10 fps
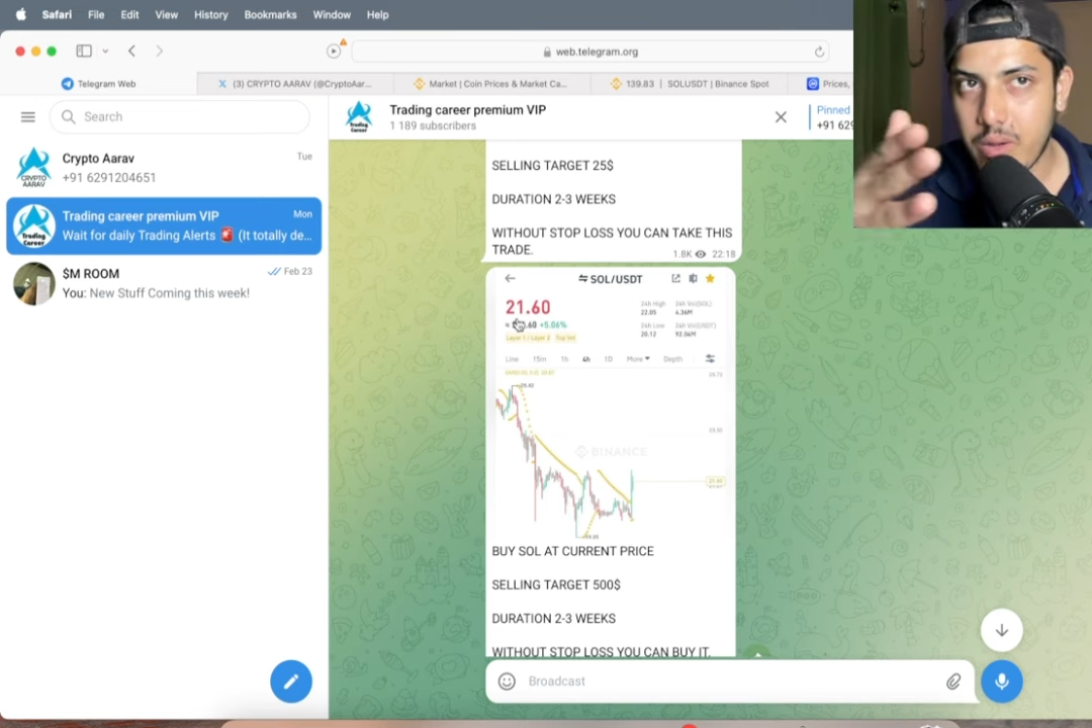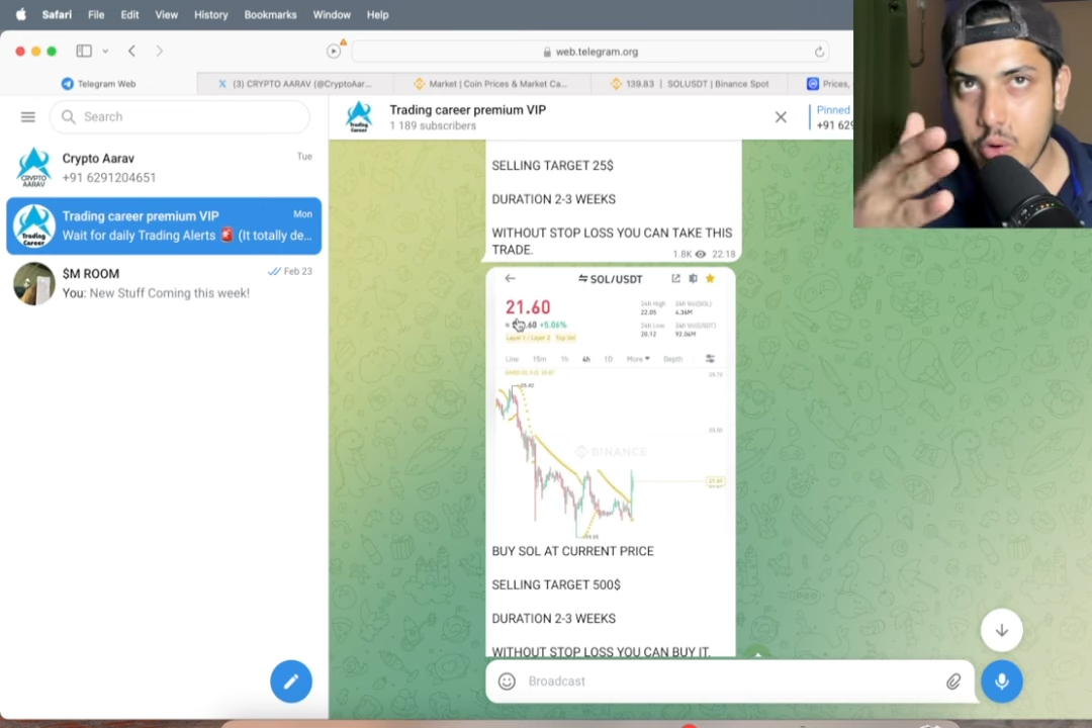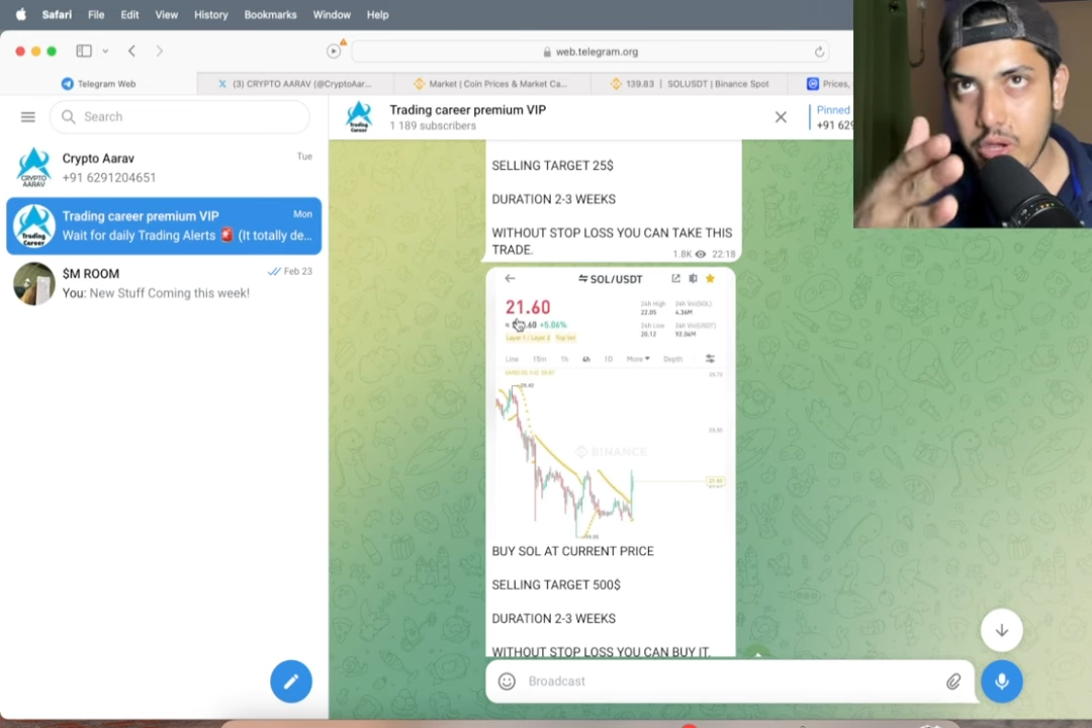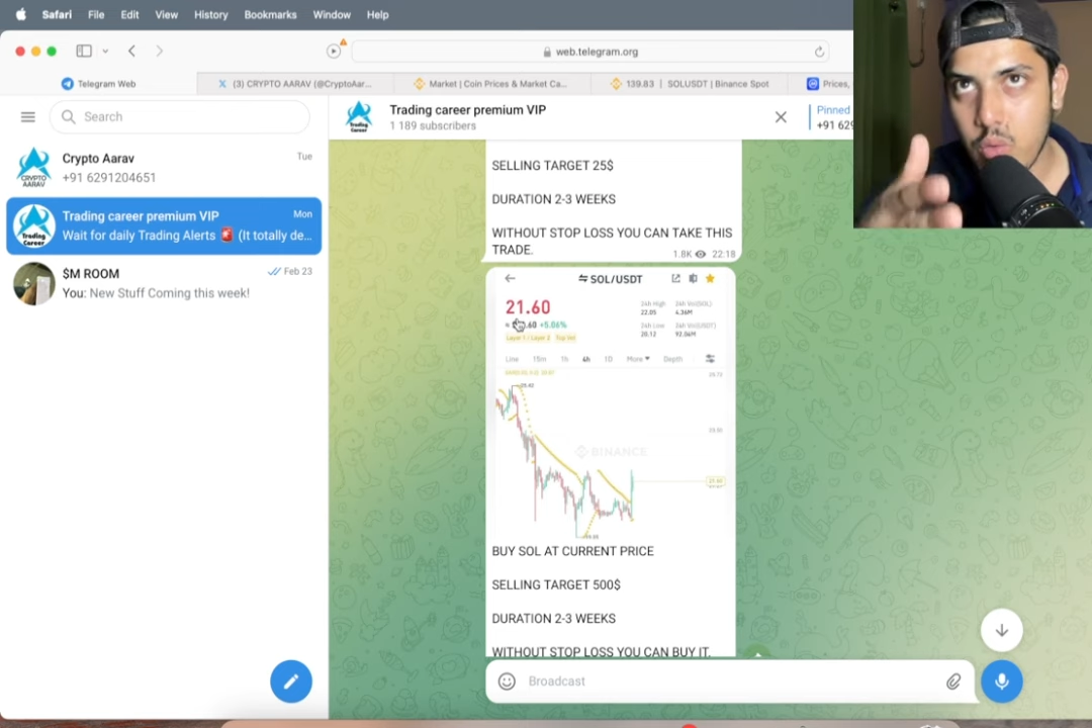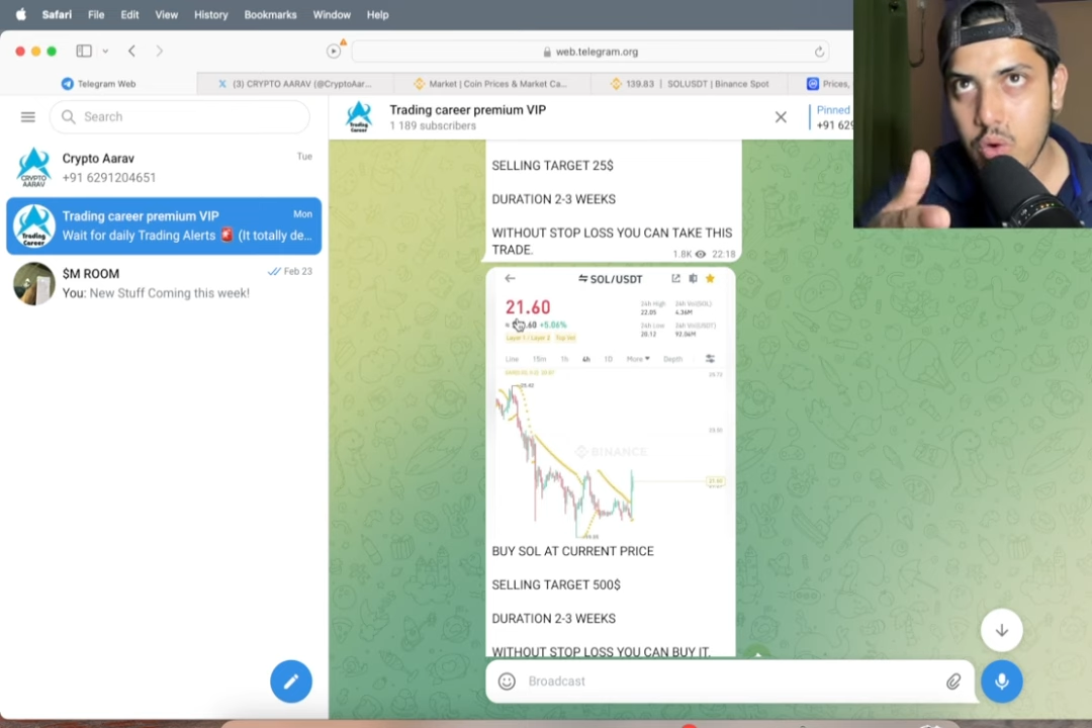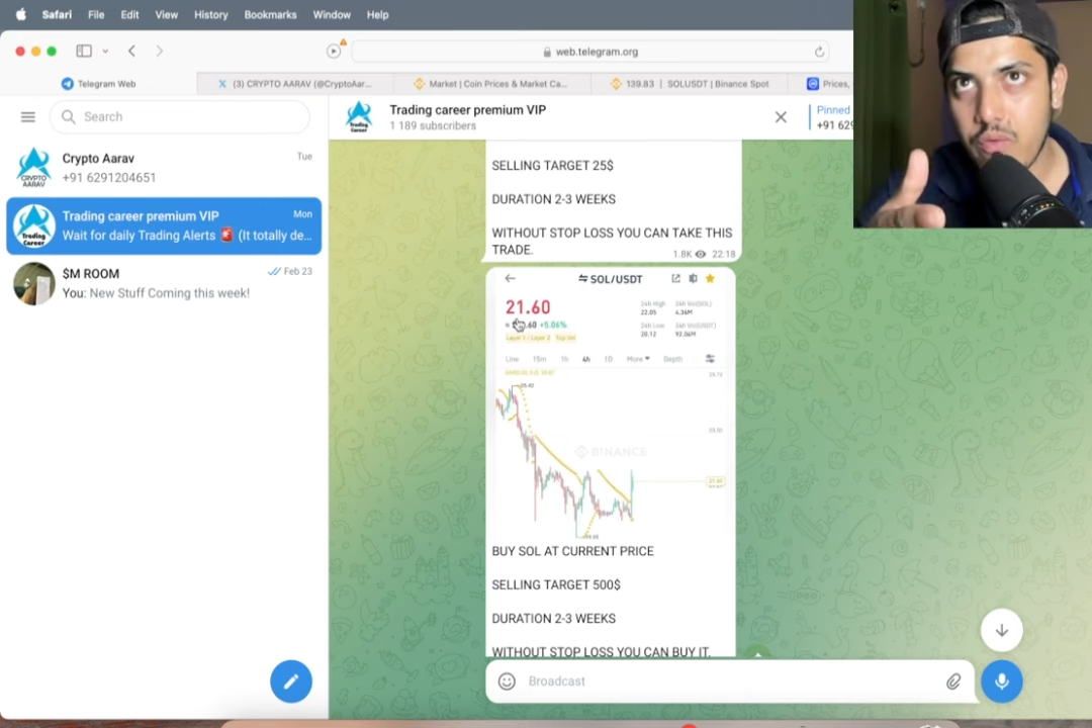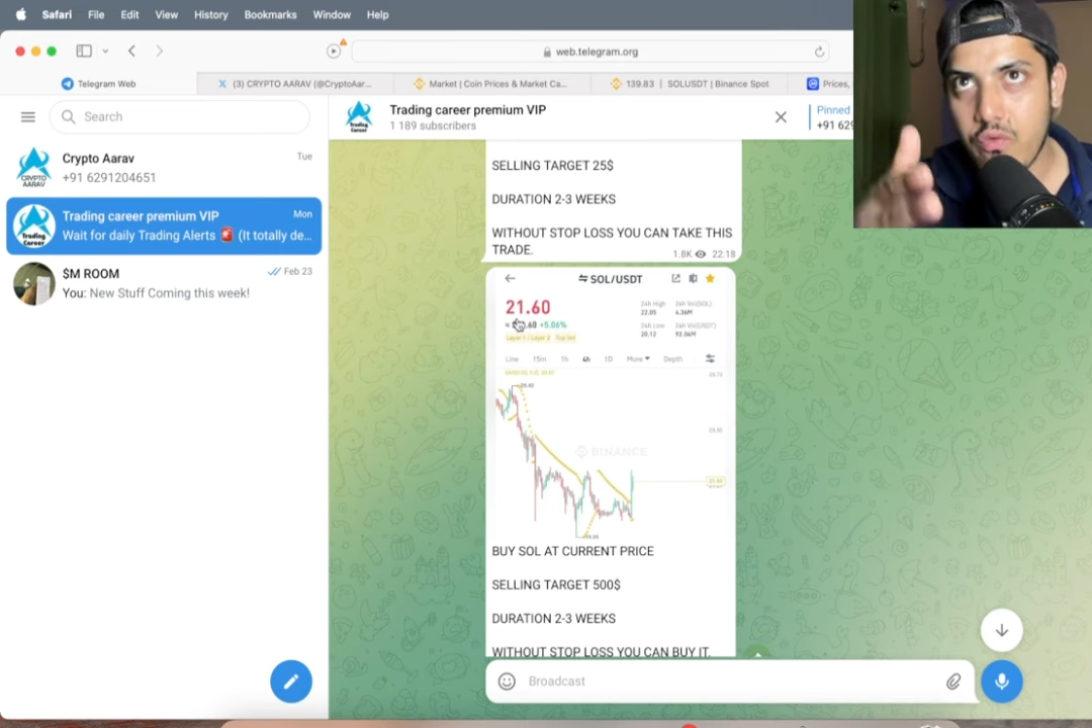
21